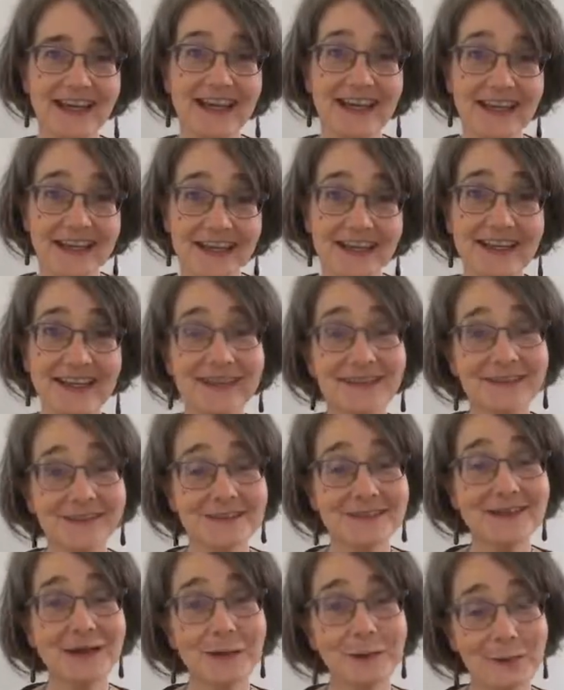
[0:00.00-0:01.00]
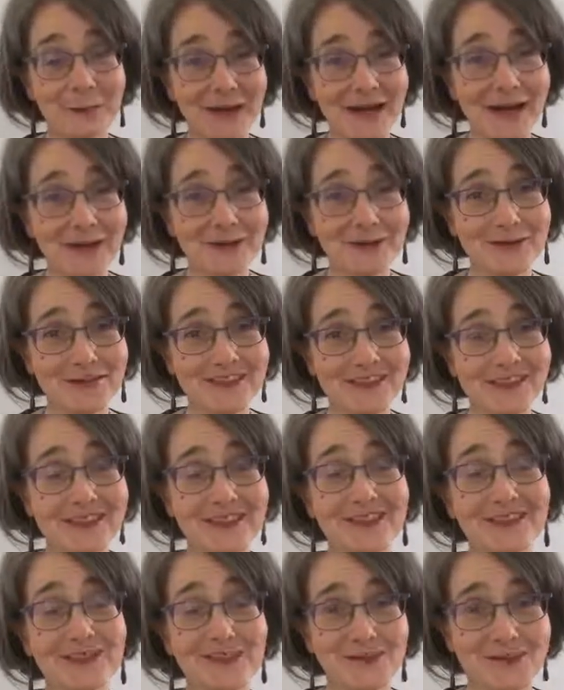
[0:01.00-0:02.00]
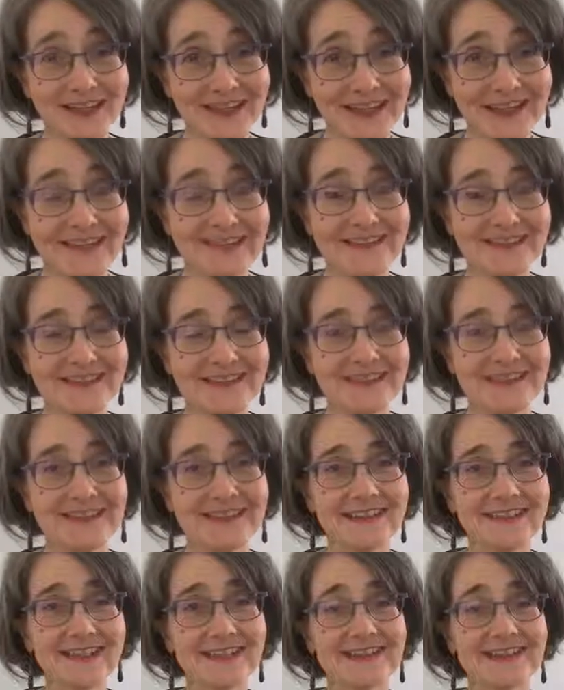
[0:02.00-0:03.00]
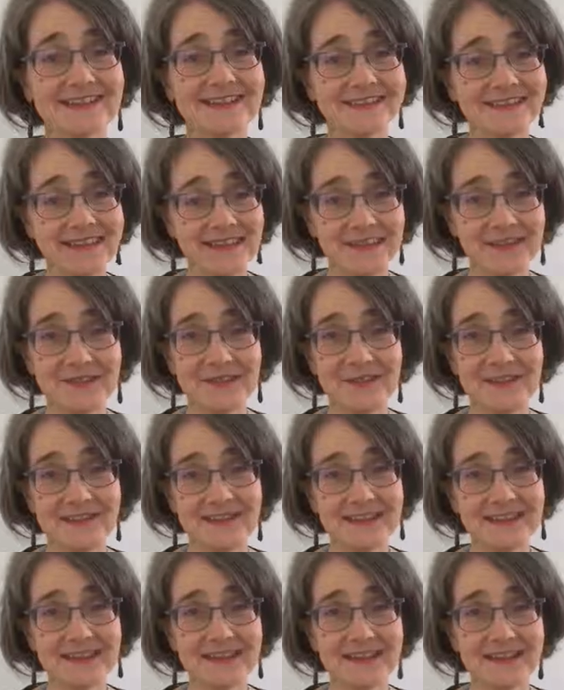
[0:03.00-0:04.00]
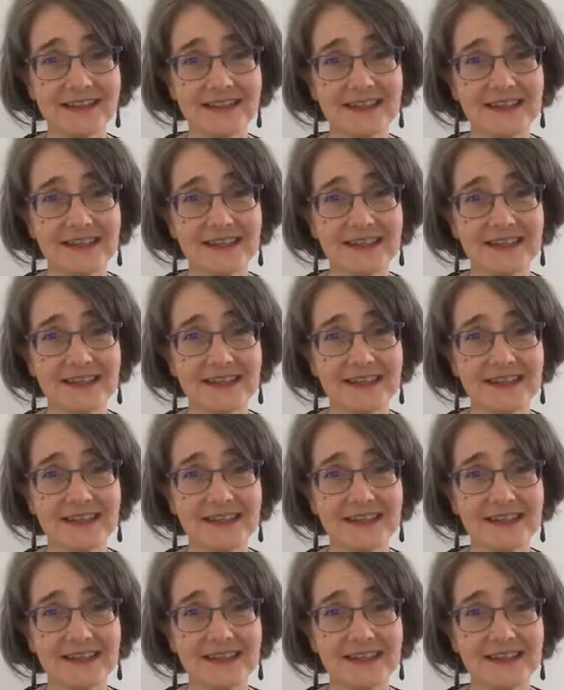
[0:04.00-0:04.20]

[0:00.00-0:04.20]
It is about creating safety.